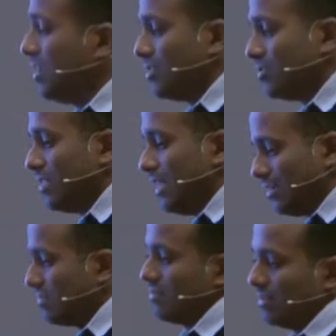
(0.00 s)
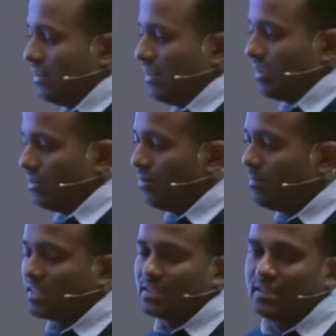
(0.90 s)
So these like
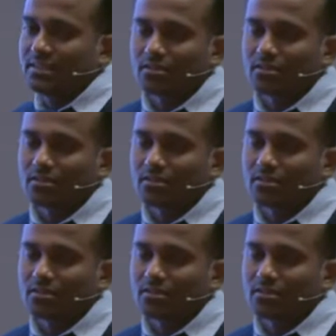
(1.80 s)
obviously this is